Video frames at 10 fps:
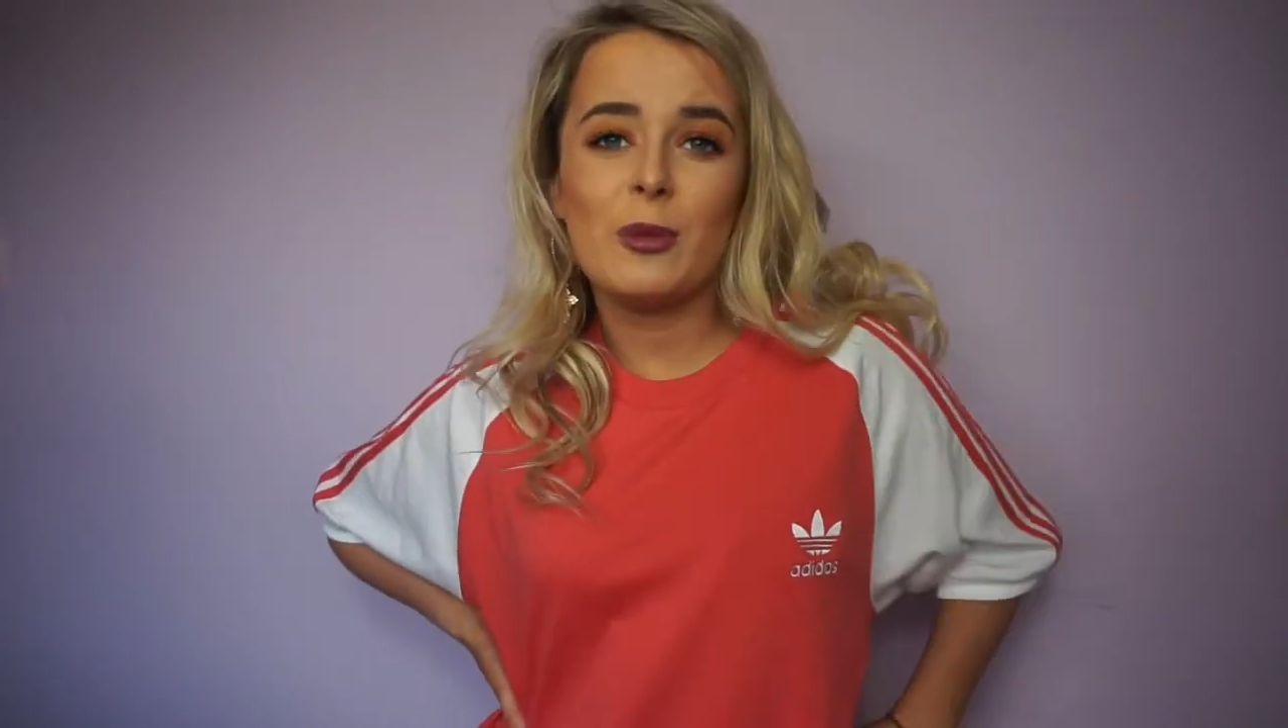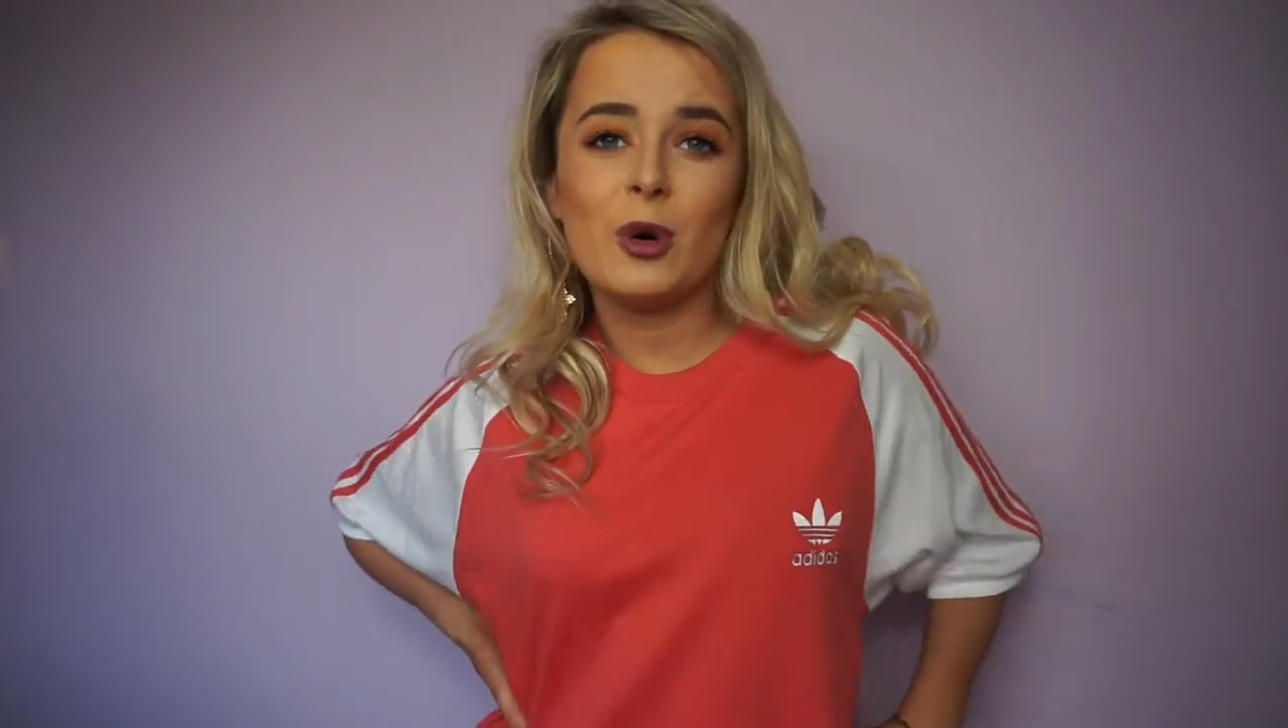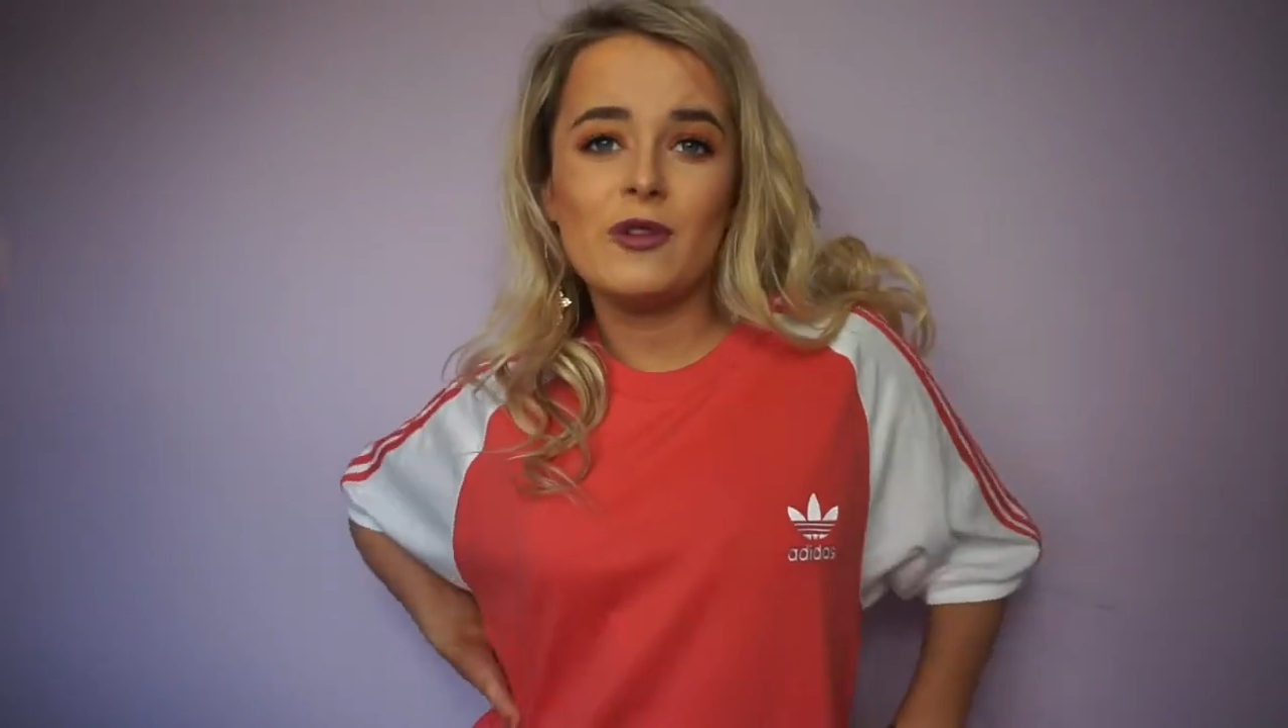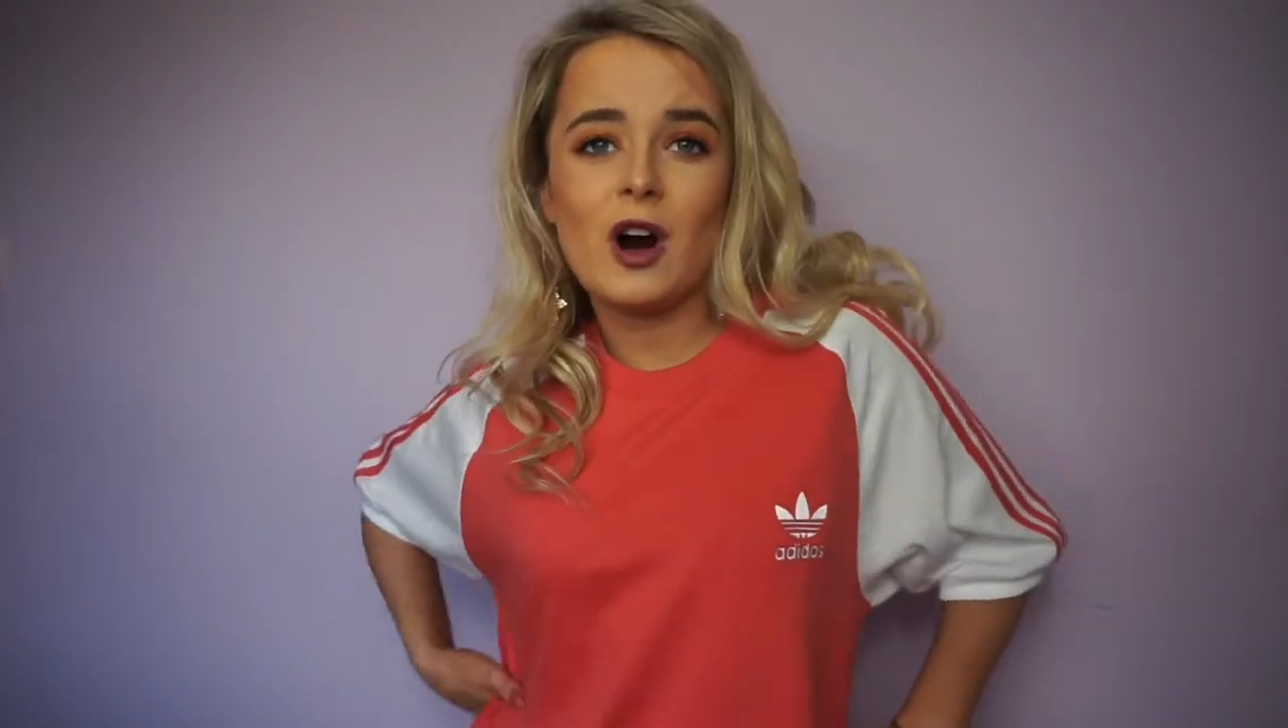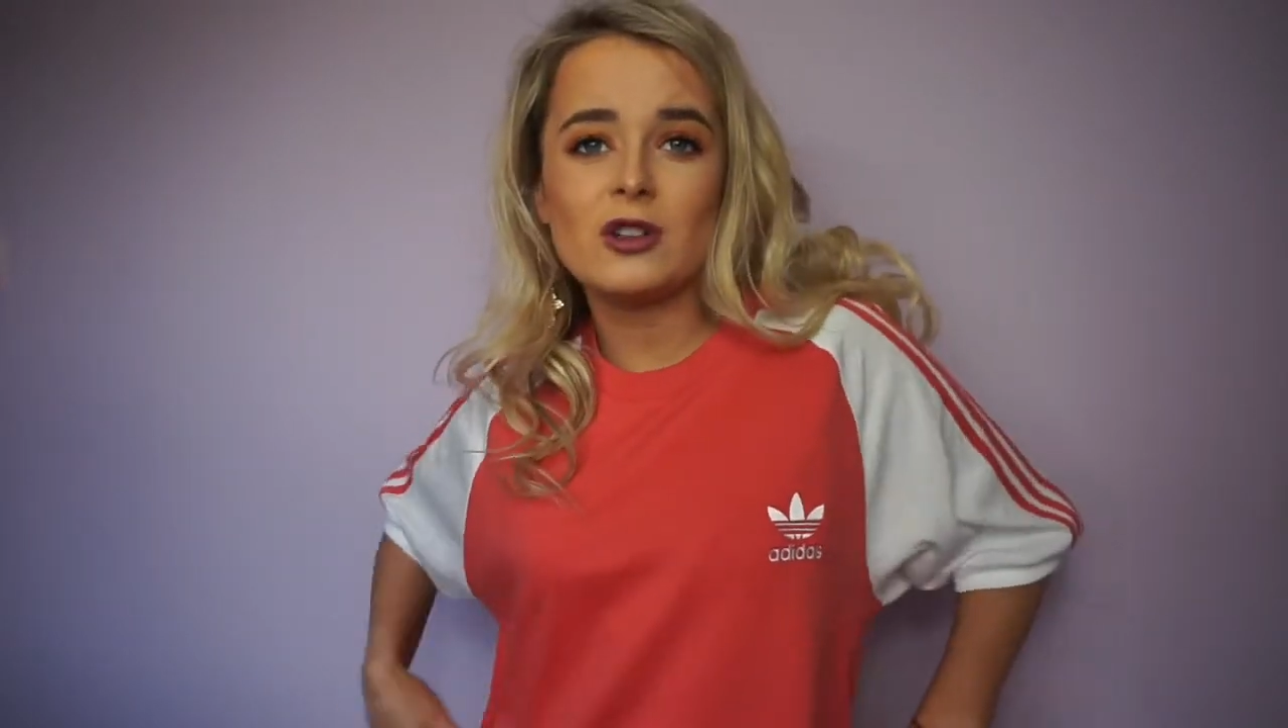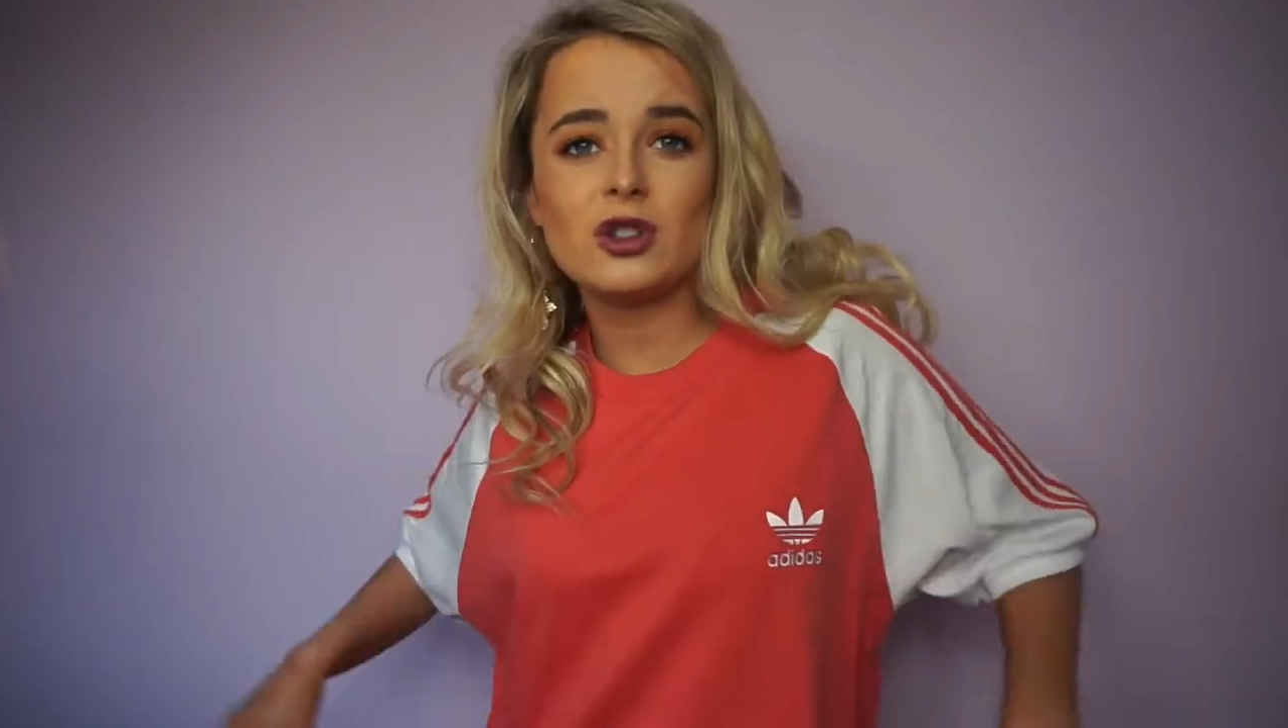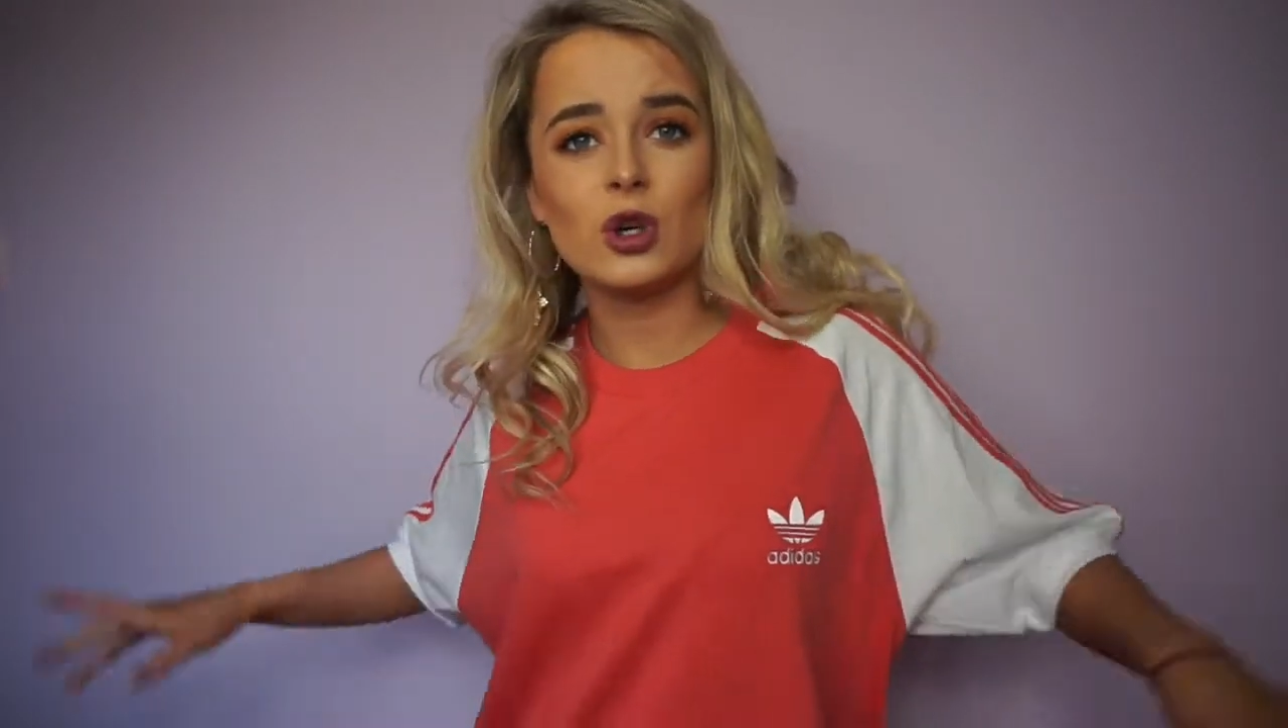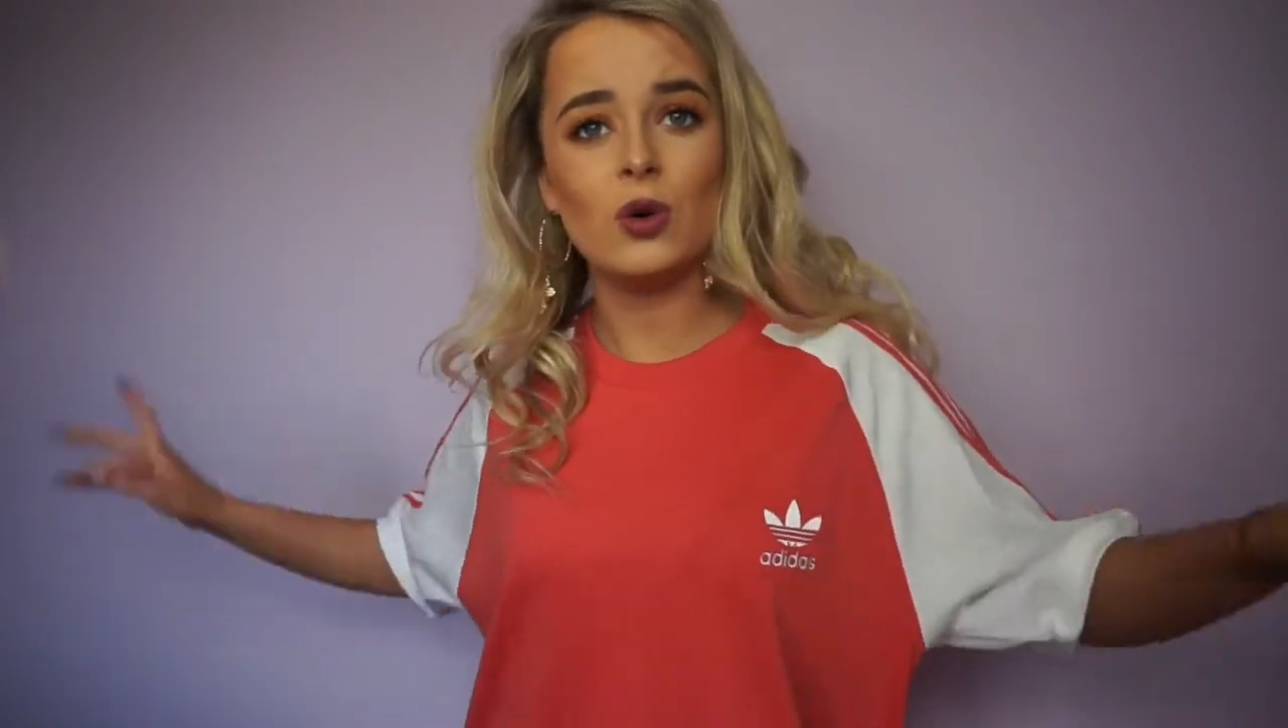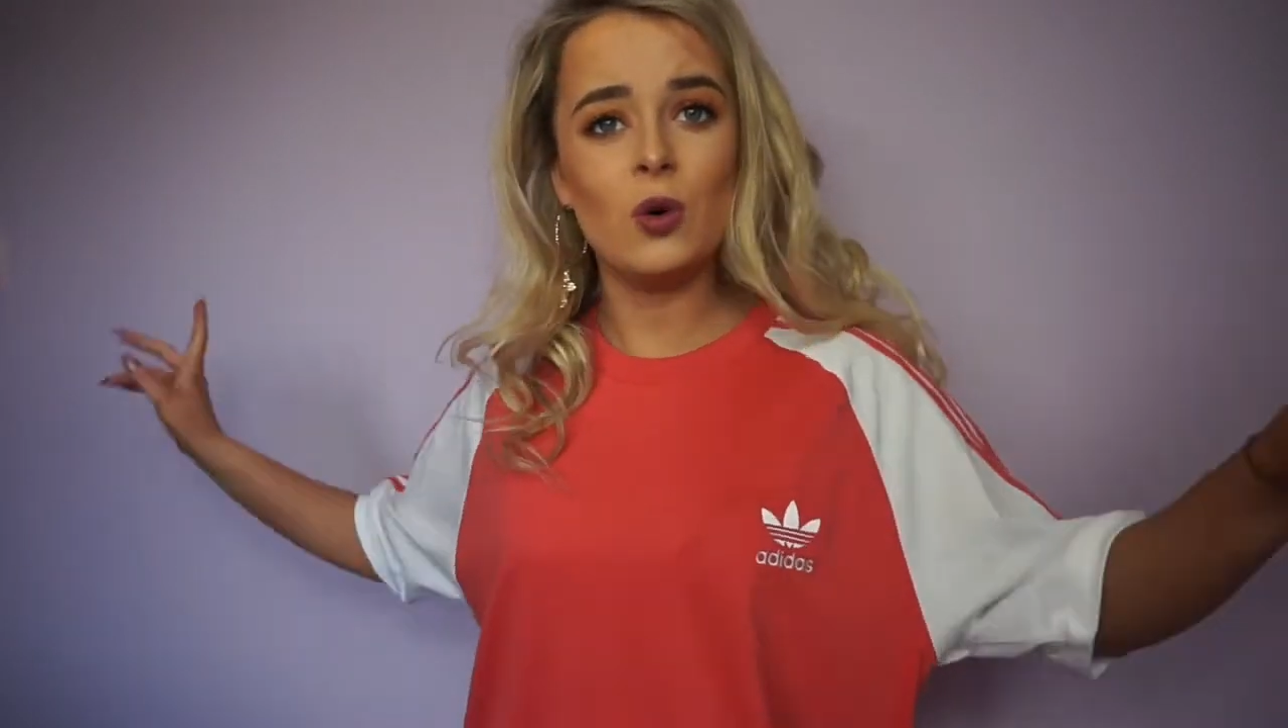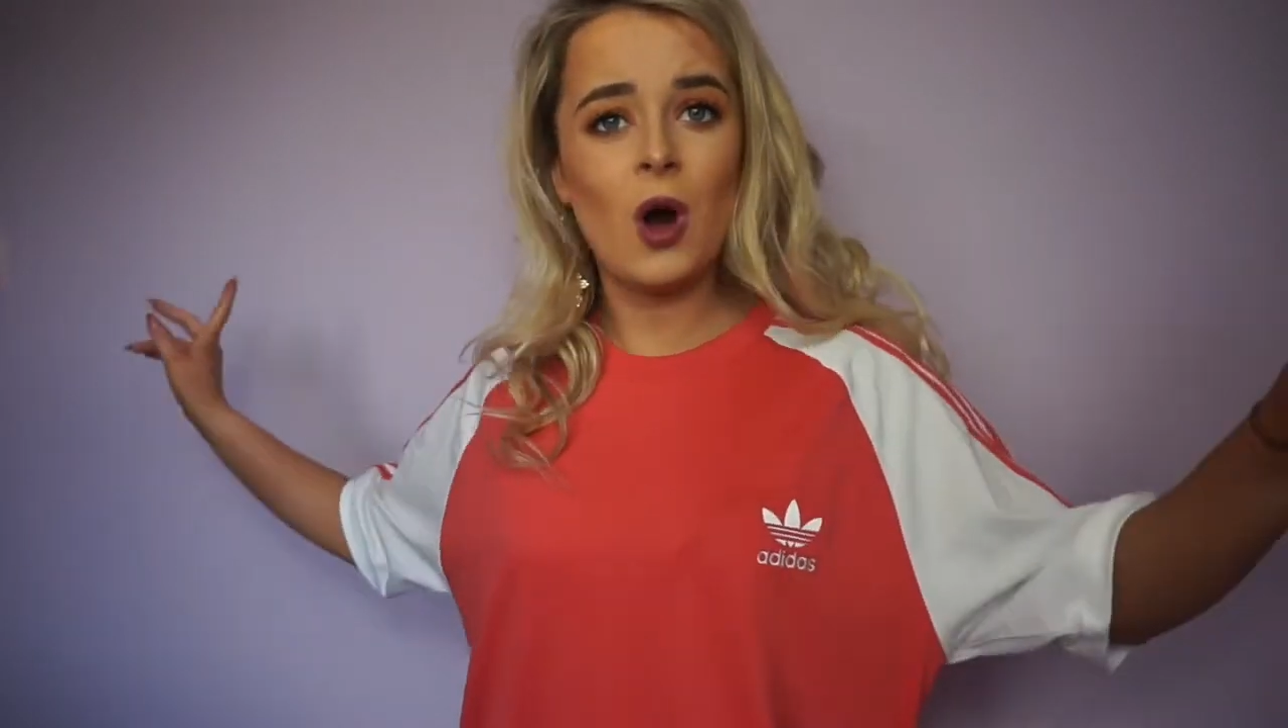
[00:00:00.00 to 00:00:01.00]
move on
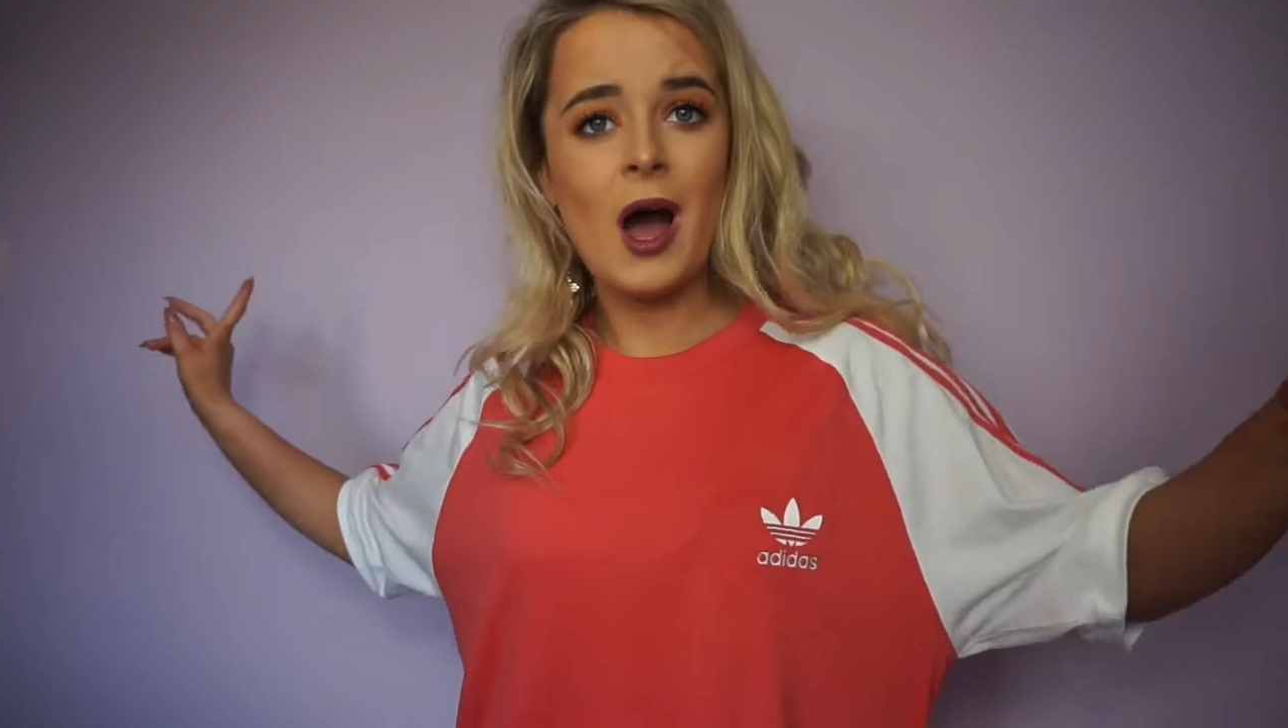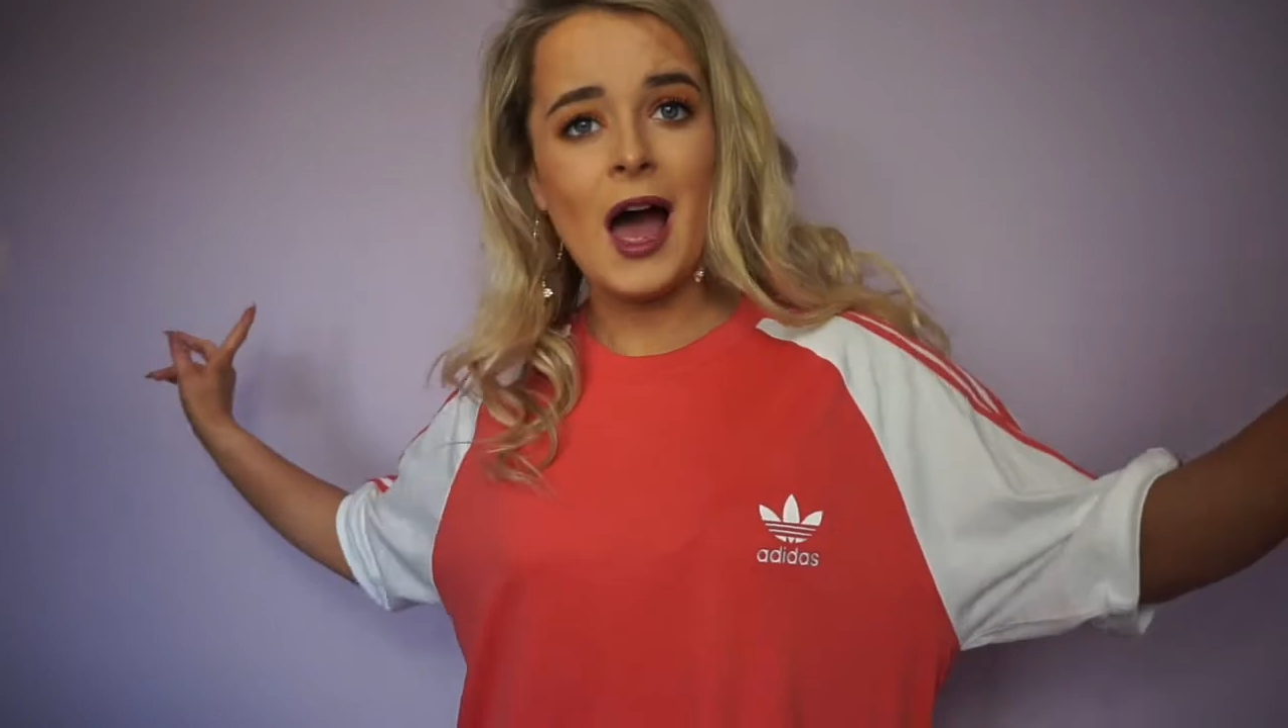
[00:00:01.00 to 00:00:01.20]
to